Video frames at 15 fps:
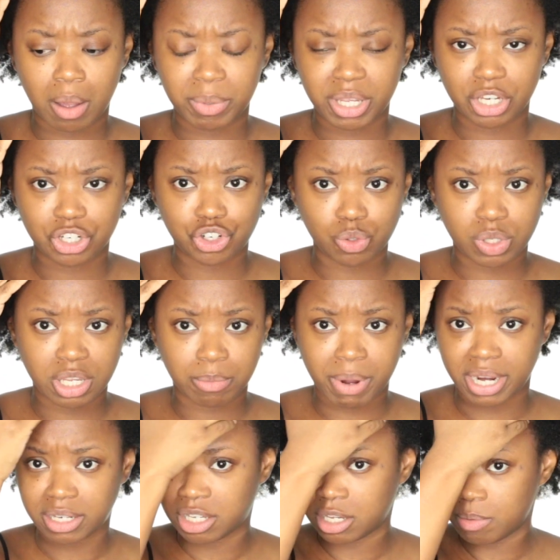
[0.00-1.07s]
issues in
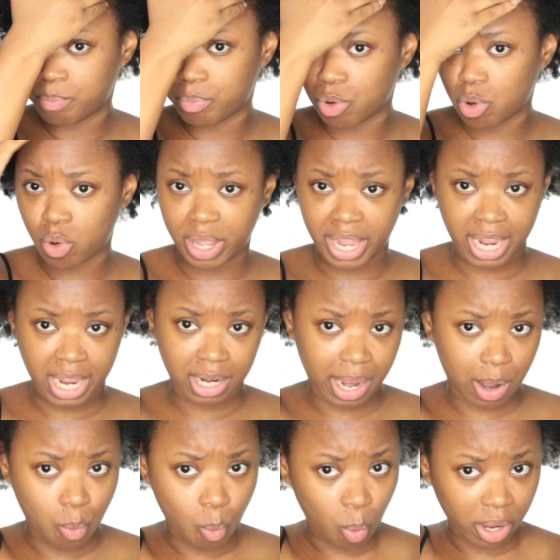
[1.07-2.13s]
my temple and
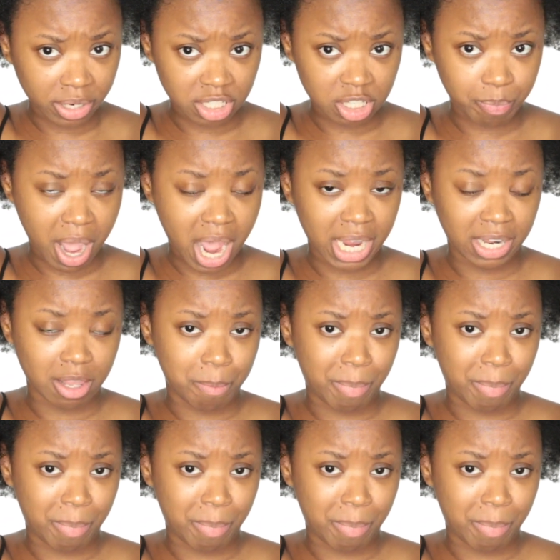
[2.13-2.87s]
like one spot in the